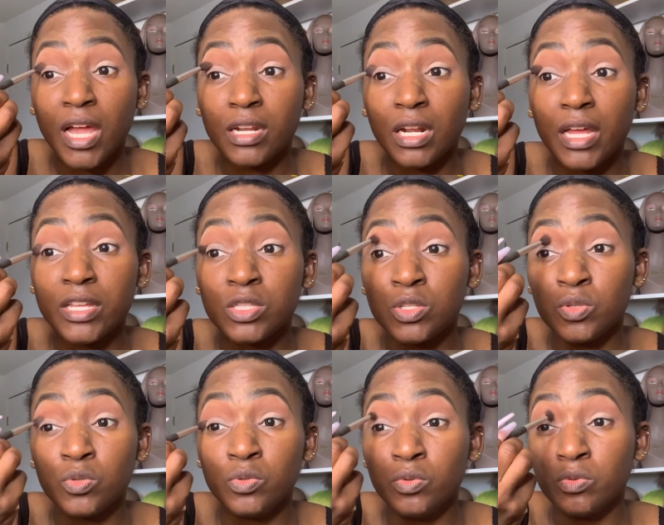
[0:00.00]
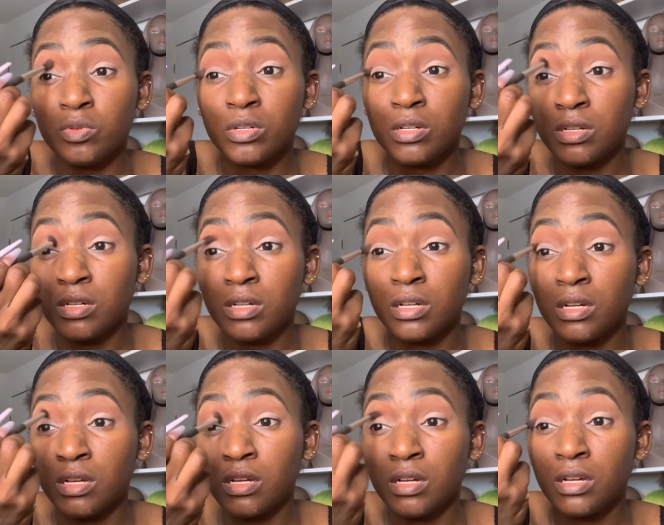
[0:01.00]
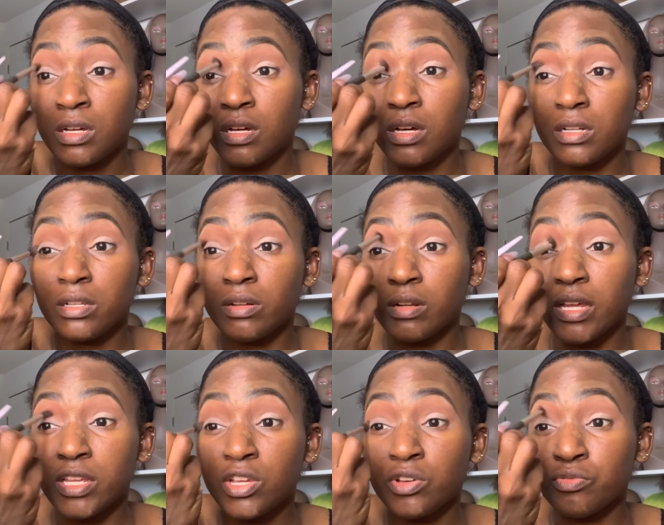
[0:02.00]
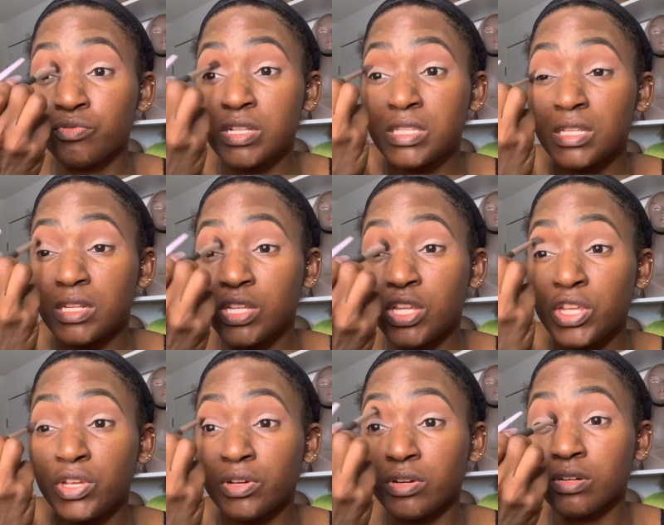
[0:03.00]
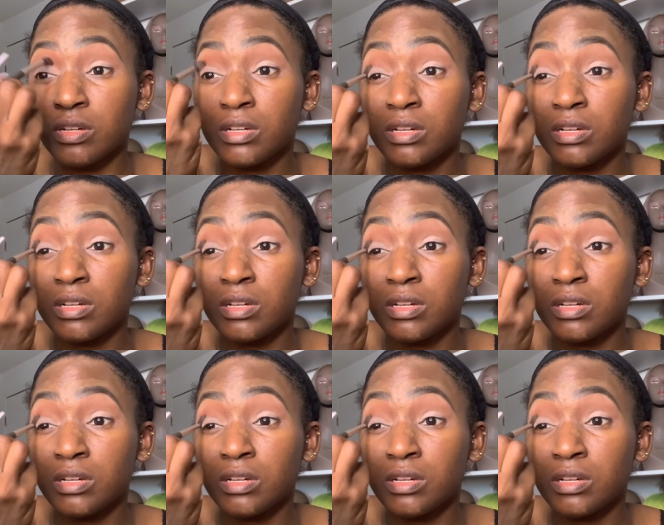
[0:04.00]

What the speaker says: kind of like do a little like crease in here.